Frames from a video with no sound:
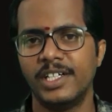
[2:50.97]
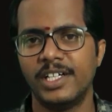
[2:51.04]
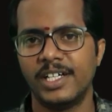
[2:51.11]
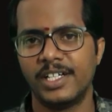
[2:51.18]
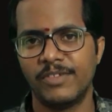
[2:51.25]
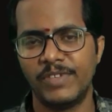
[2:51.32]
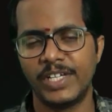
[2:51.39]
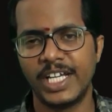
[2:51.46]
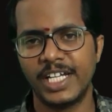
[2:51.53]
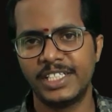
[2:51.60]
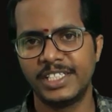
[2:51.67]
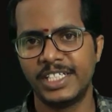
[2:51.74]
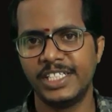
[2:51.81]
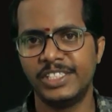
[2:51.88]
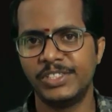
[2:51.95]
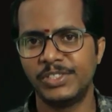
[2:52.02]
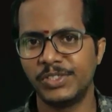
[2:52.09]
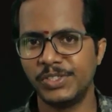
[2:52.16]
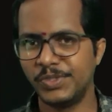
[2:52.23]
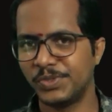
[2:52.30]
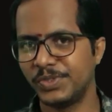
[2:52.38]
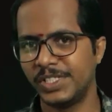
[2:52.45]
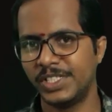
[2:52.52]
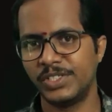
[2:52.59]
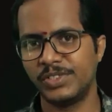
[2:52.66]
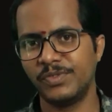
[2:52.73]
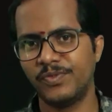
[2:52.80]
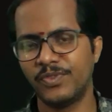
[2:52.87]
Now we get 3 into 2
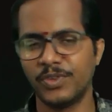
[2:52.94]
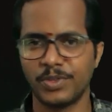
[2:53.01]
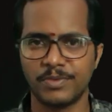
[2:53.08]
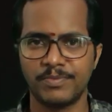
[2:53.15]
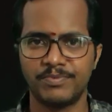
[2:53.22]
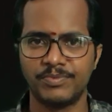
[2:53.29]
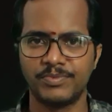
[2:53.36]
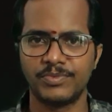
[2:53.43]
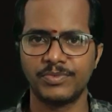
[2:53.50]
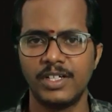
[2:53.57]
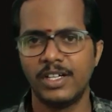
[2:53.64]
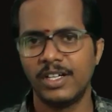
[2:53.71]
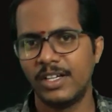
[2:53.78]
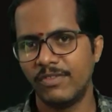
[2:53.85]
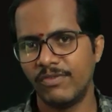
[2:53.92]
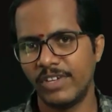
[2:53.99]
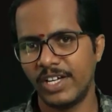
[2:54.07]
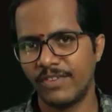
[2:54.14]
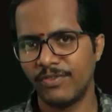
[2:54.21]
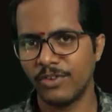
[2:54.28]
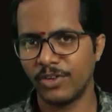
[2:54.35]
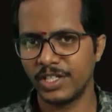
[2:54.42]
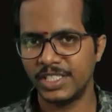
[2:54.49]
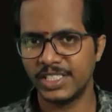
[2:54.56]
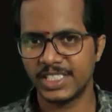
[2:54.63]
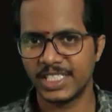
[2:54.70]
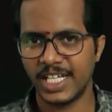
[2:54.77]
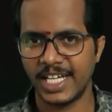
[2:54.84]
into 4, where 4
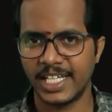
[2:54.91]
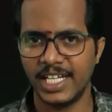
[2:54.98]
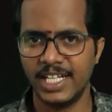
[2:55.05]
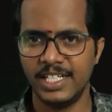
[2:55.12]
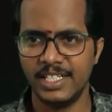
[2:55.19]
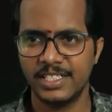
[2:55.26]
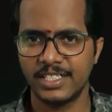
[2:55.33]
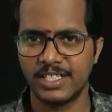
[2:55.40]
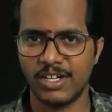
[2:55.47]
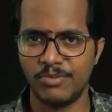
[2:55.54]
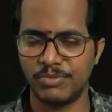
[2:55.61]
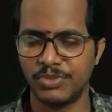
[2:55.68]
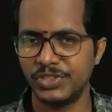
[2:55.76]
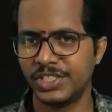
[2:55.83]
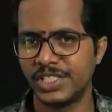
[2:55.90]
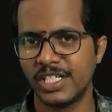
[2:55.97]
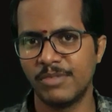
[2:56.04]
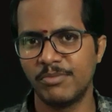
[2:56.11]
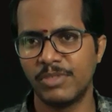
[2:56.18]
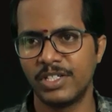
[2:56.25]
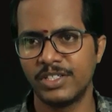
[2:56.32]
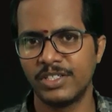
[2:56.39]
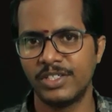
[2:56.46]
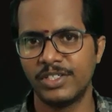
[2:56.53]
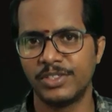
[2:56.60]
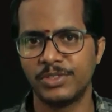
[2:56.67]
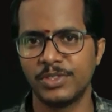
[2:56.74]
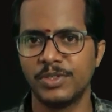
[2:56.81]
is again composite number.
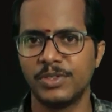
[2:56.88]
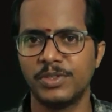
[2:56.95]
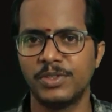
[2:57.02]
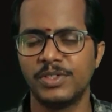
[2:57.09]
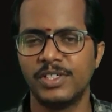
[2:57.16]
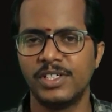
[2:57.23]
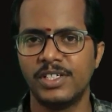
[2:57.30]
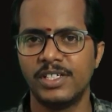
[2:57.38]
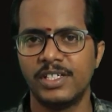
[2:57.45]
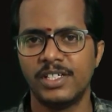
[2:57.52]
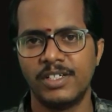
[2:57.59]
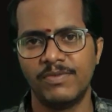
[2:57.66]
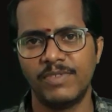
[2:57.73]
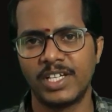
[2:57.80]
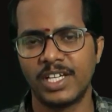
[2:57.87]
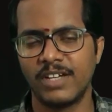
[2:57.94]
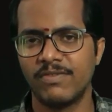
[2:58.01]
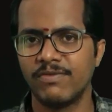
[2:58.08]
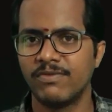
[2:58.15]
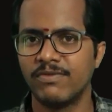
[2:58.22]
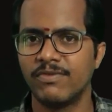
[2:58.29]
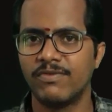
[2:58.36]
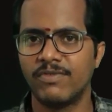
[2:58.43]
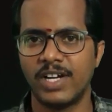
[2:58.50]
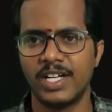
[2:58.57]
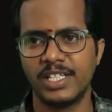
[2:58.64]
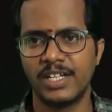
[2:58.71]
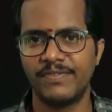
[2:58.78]
So we can
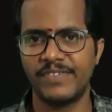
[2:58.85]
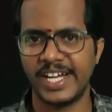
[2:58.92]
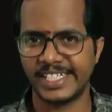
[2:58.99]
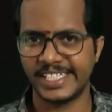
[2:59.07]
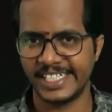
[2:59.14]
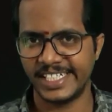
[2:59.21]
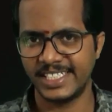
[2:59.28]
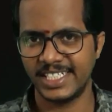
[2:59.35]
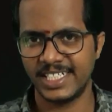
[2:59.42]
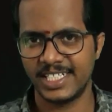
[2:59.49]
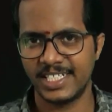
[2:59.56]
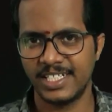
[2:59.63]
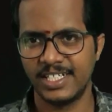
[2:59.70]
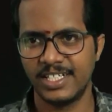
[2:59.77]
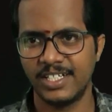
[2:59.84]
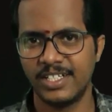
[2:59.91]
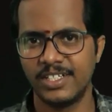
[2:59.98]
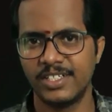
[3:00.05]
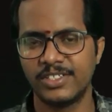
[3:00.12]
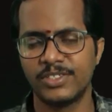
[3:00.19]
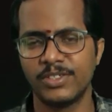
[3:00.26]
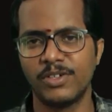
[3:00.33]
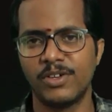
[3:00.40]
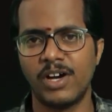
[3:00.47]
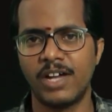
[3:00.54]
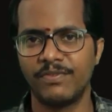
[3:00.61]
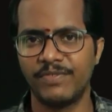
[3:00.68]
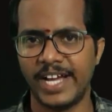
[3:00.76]
further factorize it. So
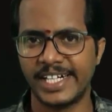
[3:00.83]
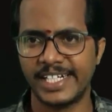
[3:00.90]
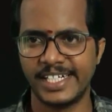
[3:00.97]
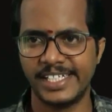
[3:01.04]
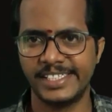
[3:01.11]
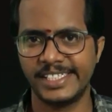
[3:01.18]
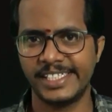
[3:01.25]
on factorizing